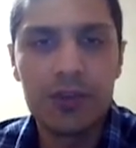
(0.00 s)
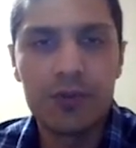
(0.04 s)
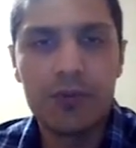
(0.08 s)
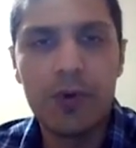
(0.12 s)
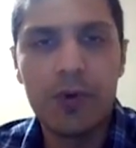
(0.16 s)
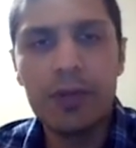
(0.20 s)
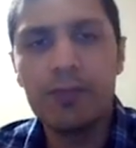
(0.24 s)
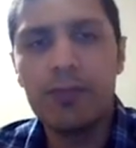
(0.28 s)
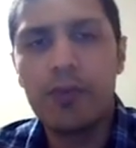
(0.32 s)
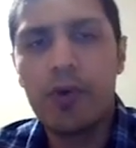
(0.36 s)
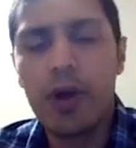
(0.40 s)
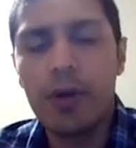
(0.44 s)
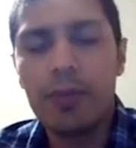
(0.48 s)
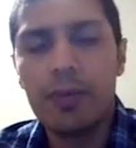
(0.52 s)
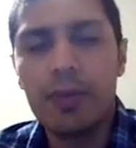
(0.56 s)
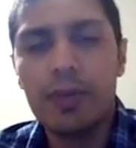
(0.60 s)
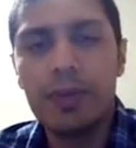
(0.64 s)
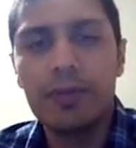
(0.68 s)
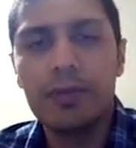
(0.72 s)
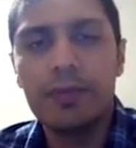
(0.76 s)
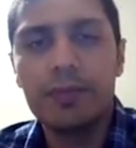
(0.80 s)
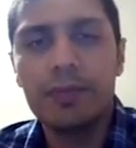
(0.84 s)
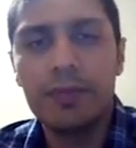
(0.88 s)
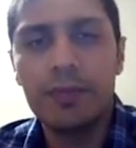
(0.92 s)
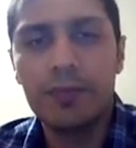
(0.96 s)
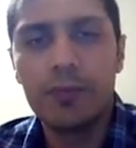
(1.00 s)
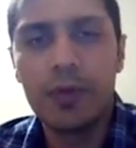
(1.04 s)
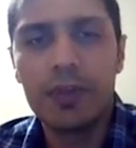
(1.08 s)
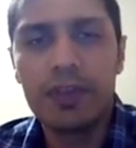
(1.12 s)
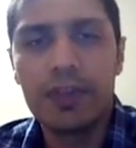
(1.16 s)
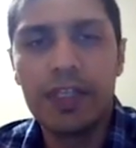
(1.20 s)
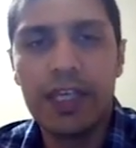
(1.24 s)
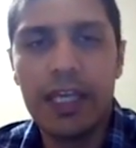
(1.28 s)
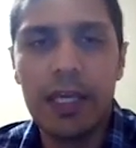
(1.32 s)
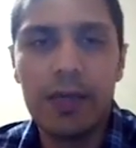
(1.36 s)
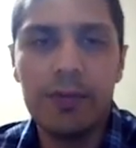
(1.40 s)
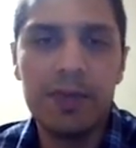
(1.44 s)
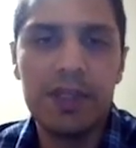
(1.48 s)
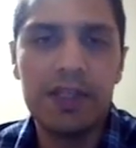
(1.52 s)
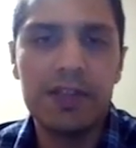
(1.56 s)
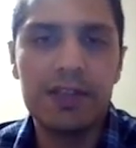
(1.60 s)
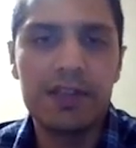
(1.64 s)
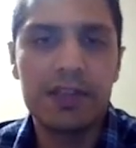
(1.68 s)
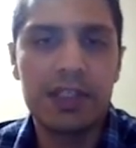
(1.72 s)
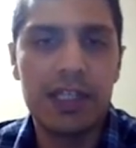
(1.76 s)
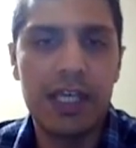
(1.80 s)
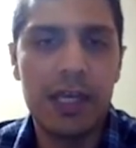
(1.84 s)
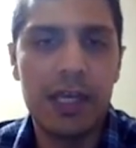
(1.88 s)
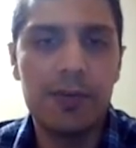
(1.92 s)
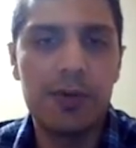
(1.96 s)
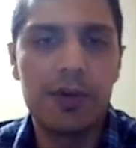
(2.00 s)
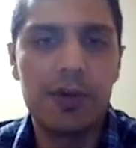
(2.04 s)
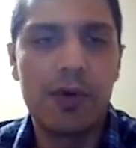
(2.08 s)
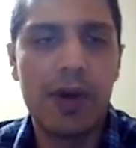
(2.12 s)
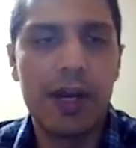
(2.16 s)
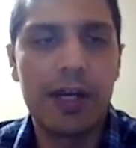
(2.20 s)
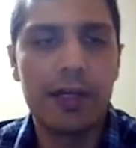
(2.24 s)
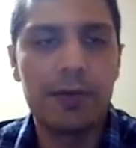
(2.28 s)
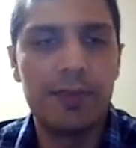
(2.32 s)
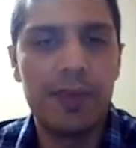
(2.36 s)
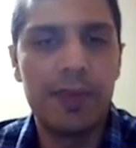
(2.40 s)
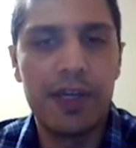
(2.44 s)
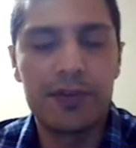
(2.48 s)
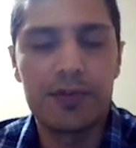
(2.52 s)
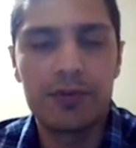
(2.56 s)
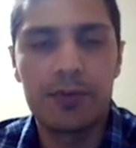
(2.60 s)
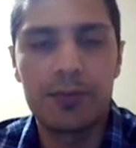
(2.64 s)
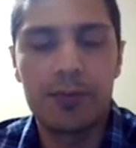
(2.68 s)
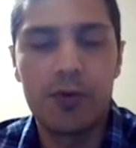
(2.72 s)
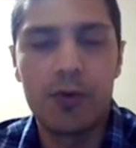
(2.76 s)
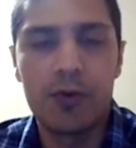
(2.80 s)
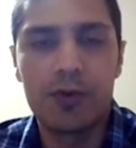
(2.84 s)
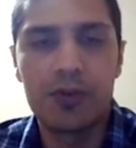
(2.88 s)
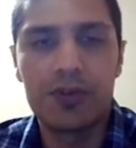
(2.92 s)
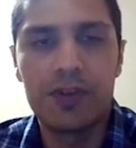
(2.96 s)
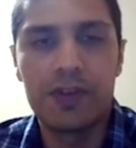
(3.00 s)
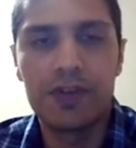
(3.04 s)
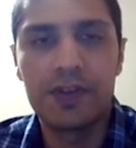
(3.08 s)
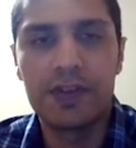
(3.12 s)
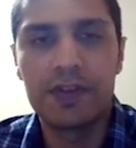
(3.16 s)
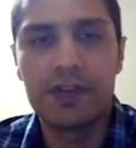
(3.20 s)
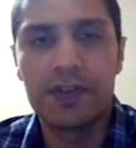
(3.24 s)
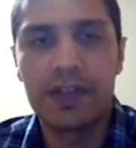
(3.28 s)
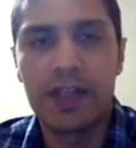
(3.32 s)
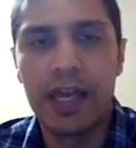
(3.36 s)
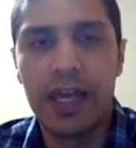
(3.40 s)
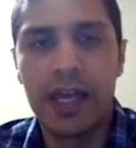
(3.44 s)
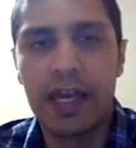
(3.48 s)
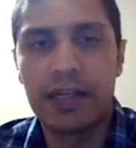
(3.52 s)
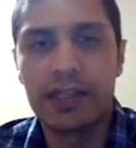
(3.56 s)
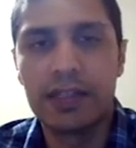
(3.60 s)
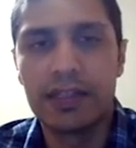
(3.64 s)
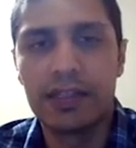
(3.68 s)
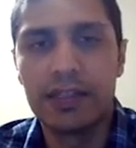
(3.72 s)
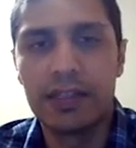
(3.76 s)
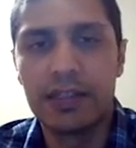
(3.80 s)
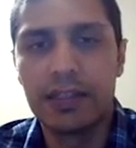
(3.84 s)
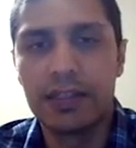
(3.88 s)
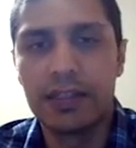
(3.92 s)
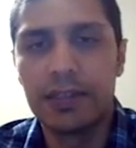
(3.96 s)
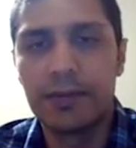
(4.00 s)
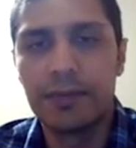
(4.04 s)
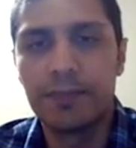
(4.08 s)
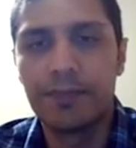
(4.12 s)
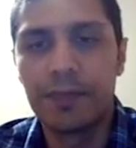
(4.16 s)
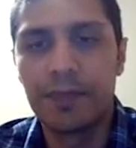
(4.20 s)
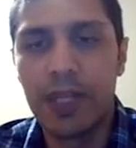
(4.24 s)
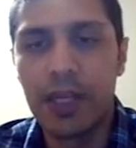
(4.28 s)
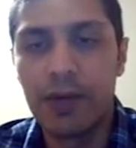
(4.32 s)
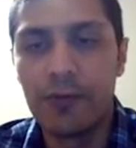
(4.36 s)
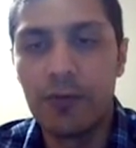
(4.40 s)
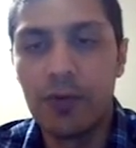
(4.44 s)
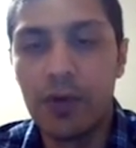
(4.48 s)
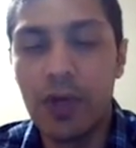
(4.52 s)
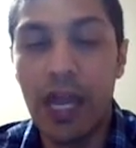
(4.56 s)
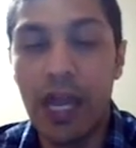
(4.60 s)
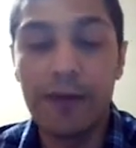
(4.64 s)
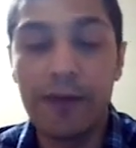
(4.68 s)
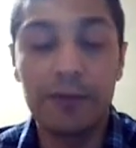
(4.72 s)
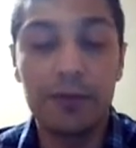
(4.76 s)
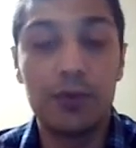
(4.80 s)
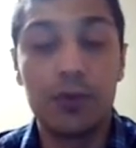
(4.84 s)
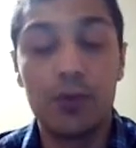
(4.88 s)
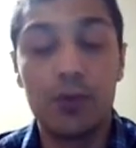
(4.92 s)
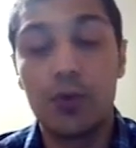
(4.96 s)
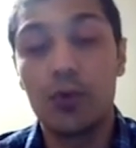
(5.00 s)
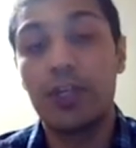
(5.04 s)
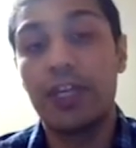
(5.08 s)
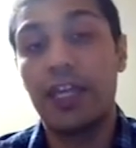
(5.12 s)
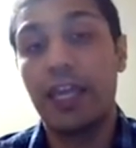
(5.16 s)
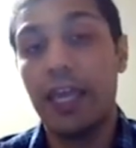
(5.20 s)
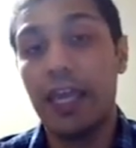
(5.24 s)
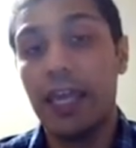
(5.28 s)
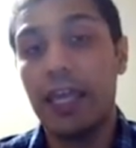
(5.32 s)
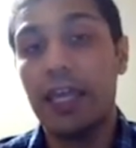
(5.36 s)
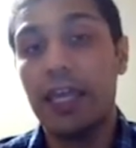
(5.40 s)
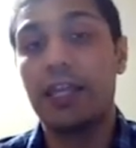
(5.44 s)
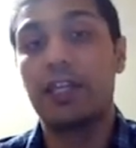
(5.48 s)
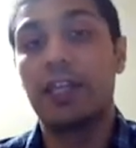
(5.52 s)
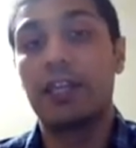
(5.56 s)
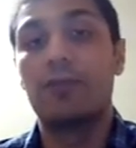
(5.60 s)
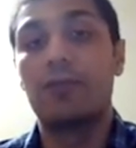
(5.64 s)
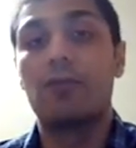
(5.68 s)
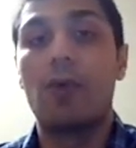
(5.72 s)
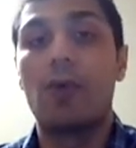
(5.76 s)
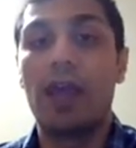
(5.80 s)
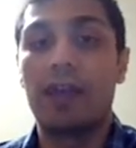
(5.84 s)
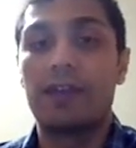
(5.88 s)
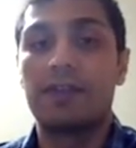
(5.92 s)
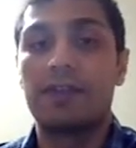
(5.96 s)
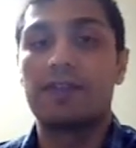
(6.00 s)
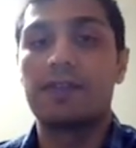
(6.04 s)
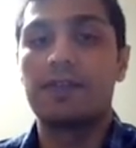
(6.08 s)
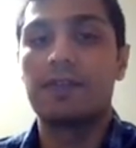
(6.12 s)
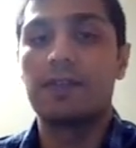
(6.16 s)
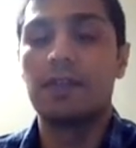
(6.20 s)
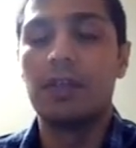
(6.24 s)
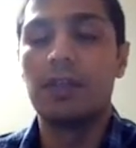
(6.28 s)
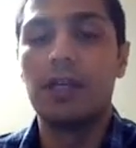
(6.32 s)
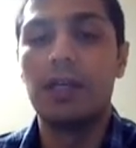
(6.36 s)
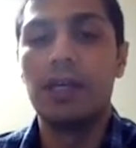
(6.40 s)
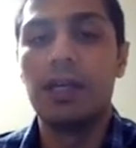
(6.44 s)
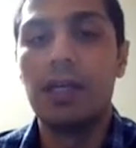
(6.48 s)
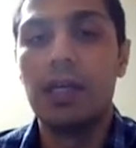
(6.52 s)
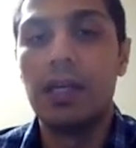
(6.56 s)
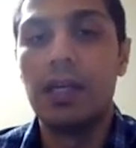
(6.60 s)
so one problem with k-means, k-medoid-based approaches is that you have to know k in advance.